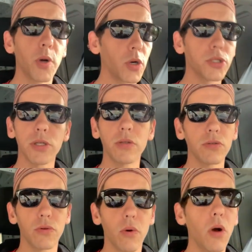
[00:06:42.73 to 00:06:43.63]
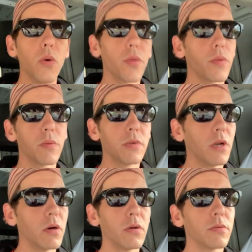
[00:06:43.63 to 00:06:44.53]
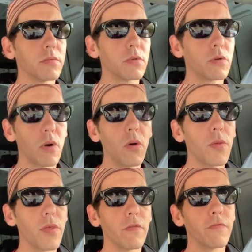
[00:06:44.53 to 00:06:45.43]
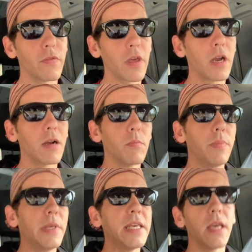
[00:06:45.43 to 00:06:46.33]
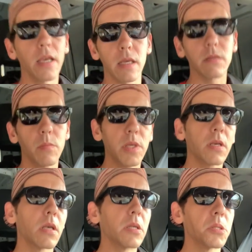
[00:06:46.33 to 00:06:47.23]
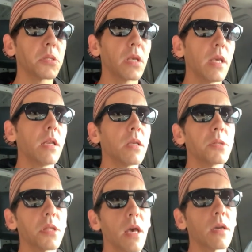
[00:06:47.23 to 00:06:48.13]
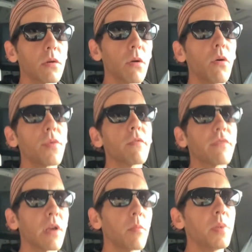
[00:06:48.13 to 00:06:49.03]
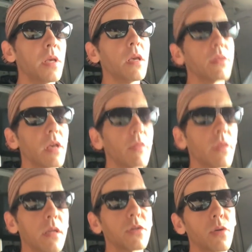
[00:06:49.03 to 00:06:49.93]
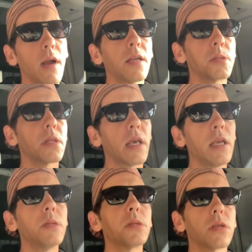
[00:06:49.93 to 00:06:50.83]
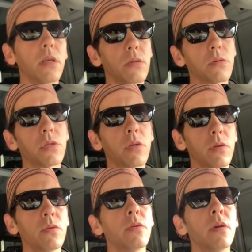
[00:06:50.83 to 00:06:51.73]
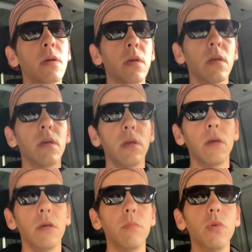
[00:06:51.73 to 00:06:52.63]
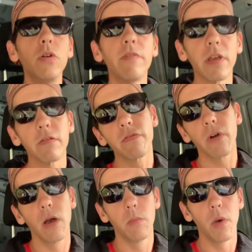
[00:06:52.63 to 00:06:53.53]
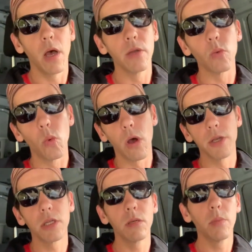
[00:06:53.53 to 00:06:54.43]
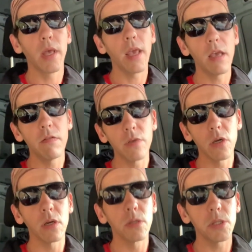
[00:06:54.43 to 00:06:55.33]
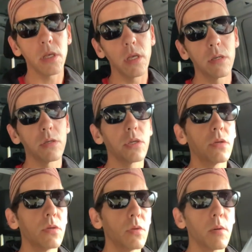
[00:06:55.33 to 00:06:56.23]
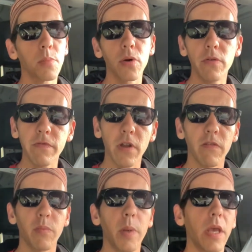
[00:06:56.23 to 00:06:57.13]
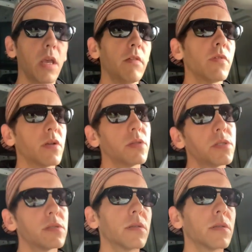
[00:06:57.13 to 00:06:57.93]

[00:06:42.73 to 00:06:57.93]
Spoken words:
personal growth, growth of their being, because it is that growth of their being that then translates into moving from unwanted behaviors into approved of behaviors.